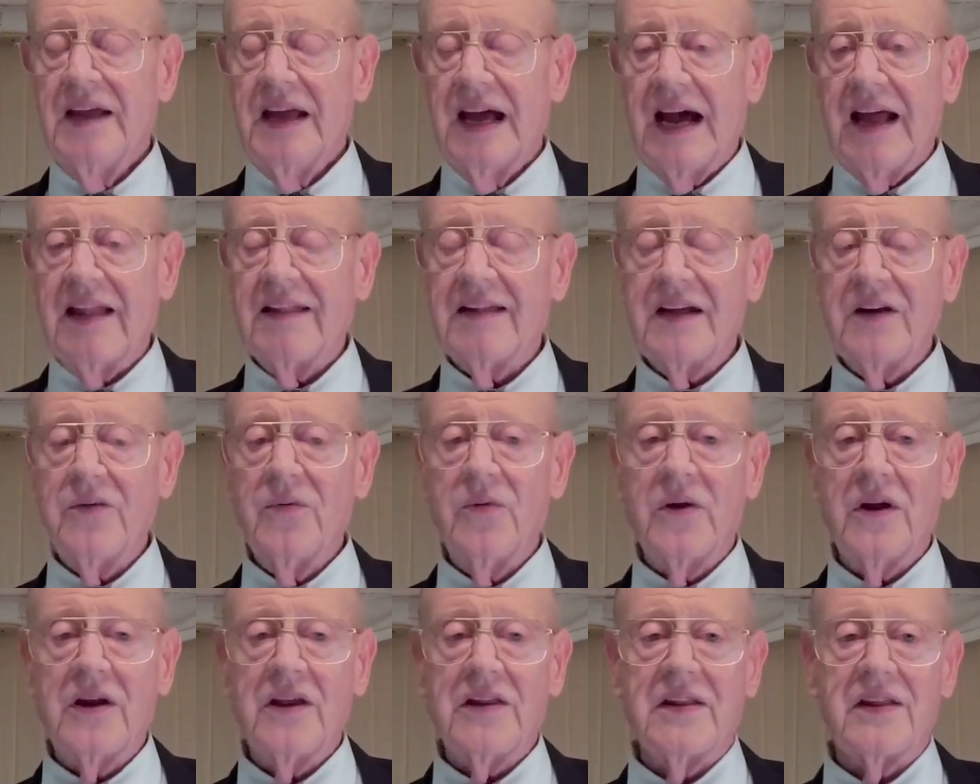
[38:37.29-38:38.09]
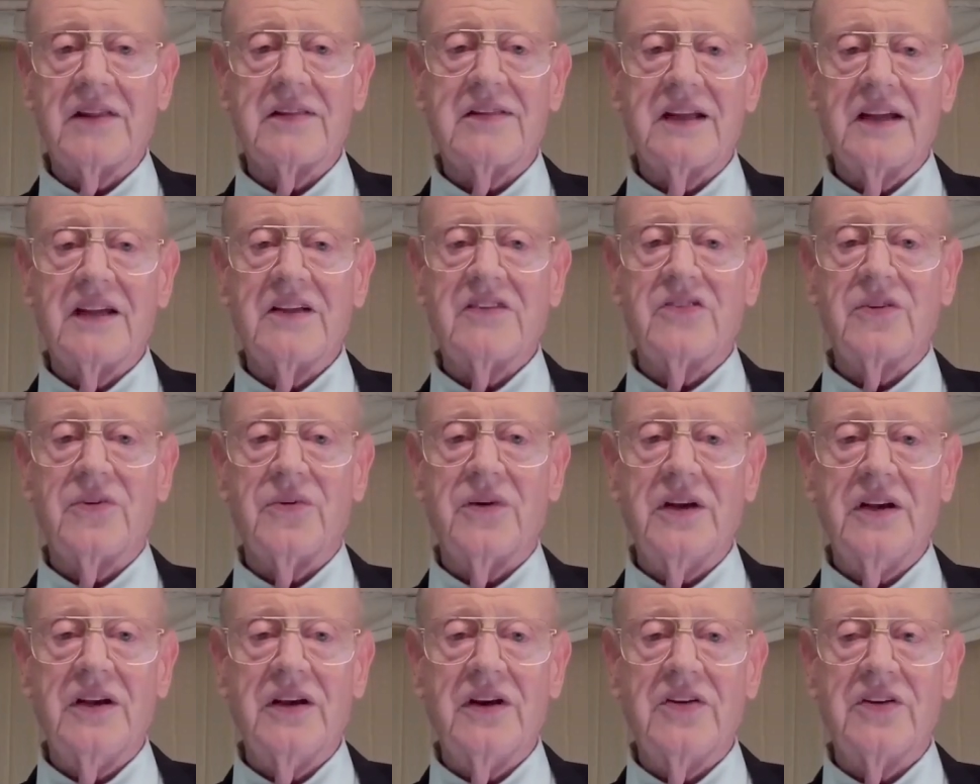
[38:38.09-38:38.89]
I think one of the things that
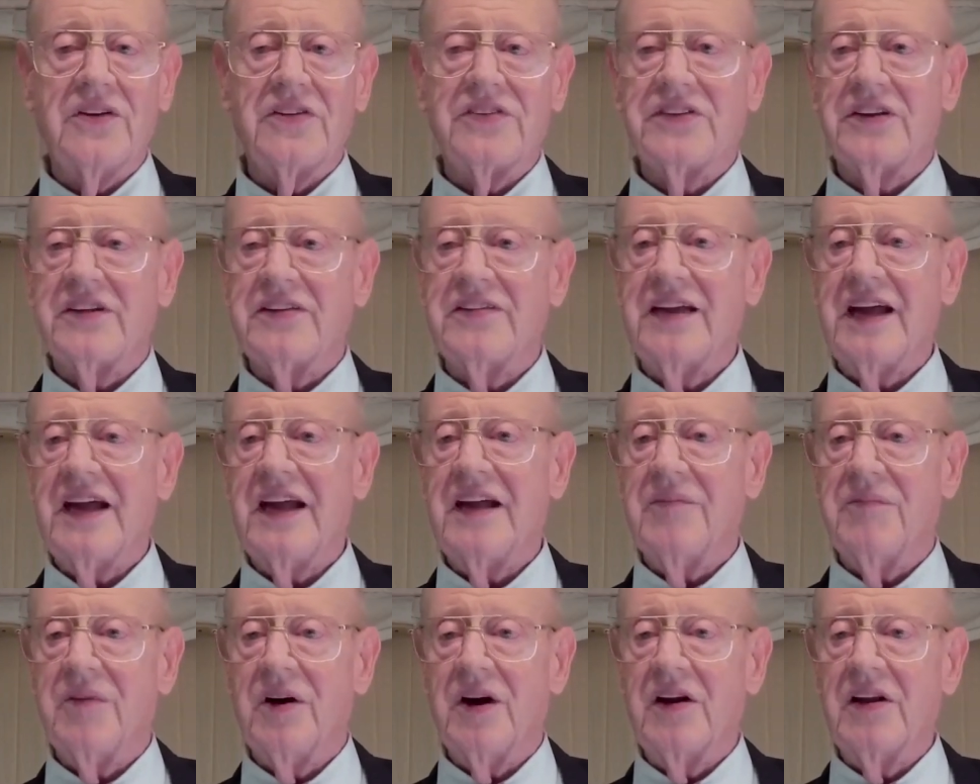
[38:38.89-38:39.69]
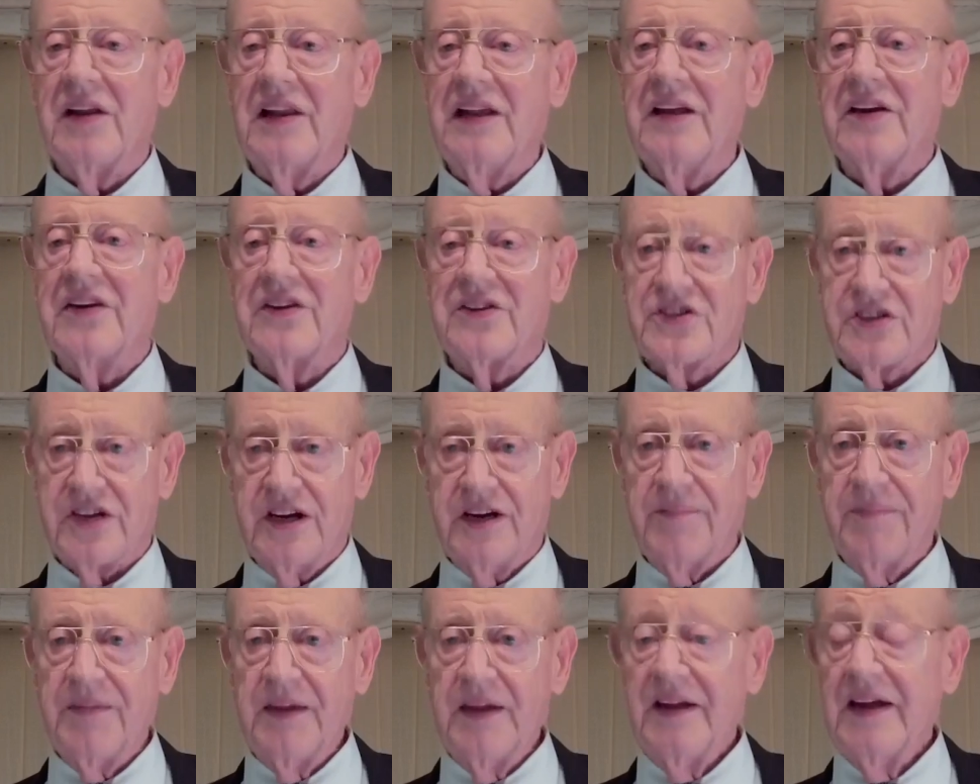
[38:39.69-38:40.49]
we notice today among
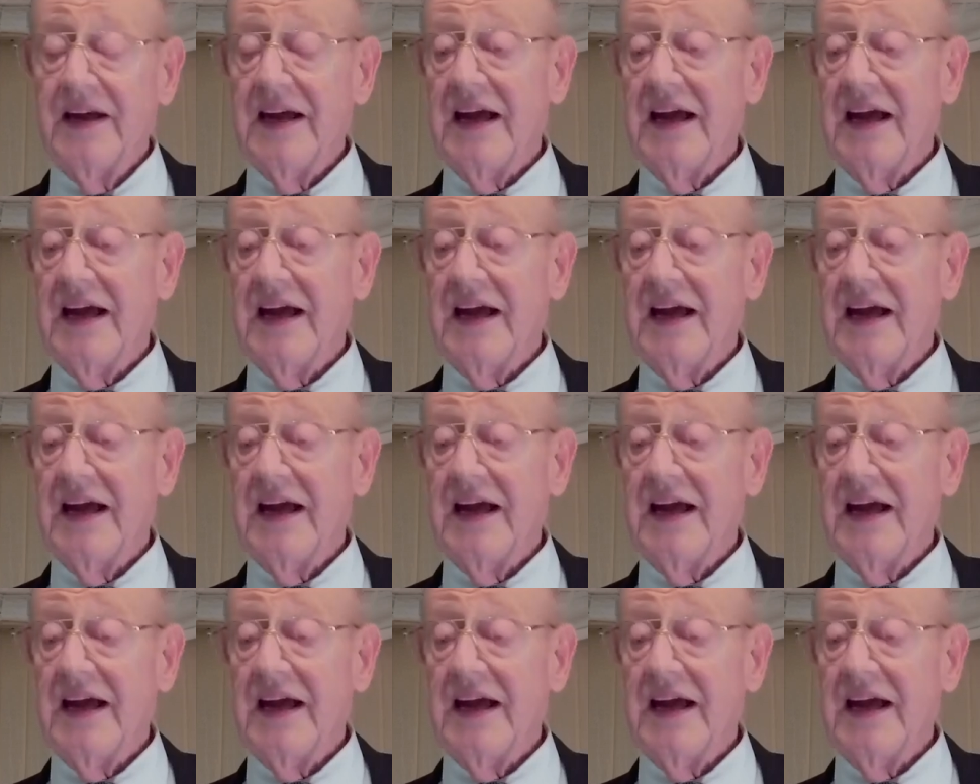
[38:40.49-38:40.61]
leadership